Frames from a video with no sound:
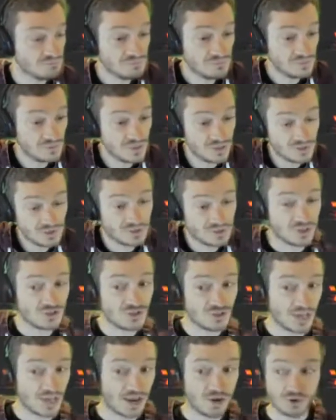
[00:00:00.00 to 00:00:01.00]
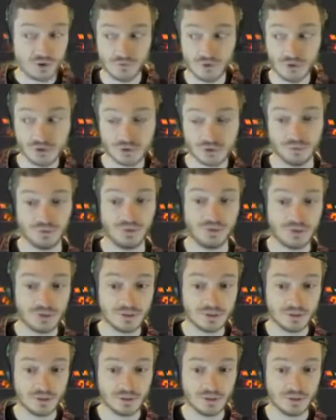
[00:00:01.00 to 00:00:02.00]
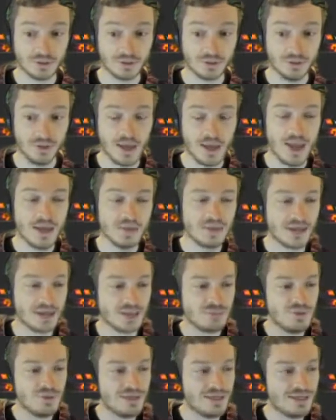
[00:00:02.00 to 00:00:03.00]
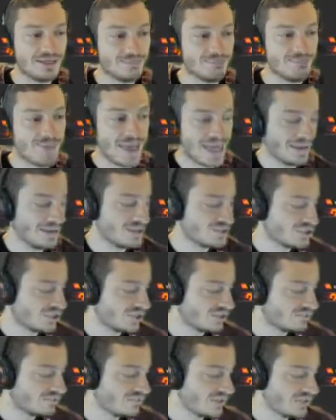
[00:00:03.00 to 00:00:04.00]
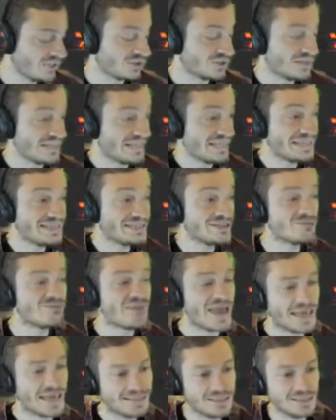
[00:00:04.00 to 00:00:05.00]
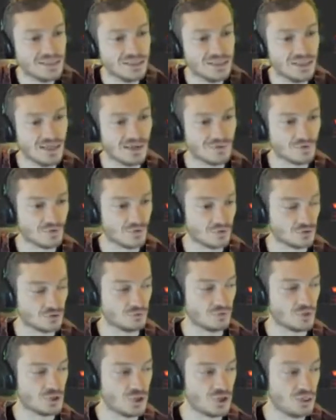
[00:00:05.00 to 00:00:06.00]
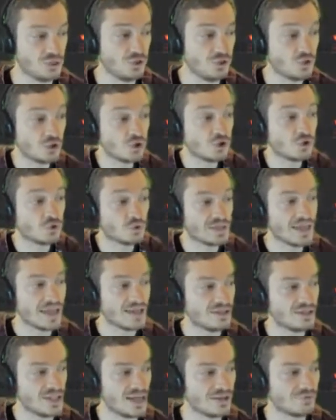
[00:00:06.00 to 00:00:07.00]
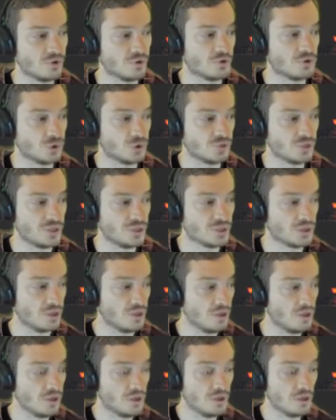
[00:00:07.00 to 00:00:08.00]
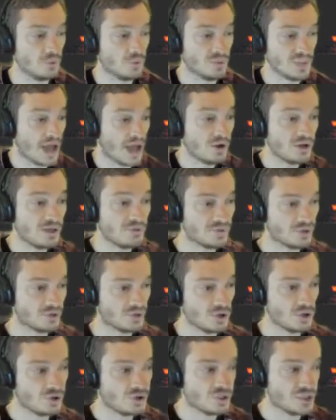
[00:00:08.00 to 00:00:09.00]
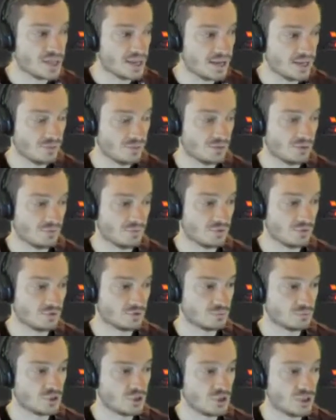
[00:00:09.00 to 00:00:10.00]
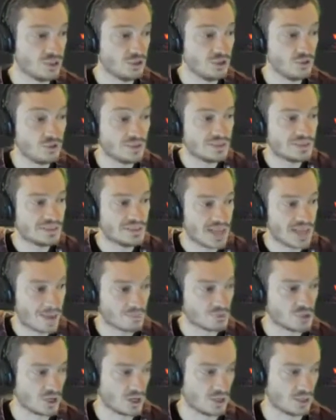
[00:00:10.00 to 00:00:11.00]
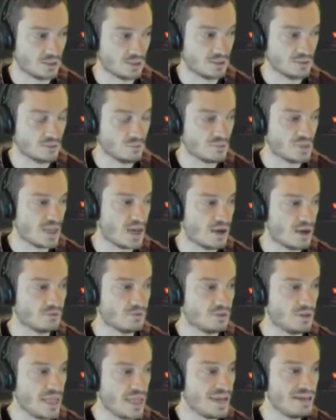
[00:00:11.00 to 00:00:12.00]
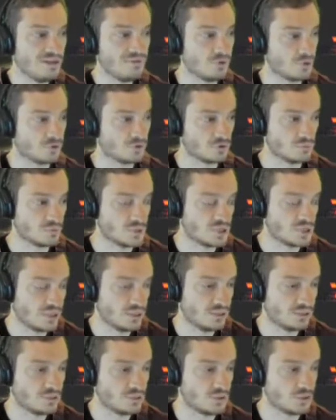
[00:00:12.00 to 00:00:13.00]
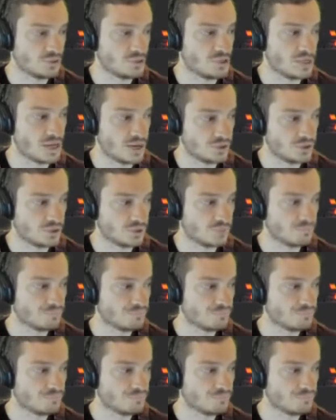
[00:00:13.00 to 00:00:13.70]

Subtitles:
essentially a standard virtual disk that can be managed and configured independently of a virtual machine. You can create that virtual disk without even associating it with a virtual machine. You can snapshot it without any virtual machine association.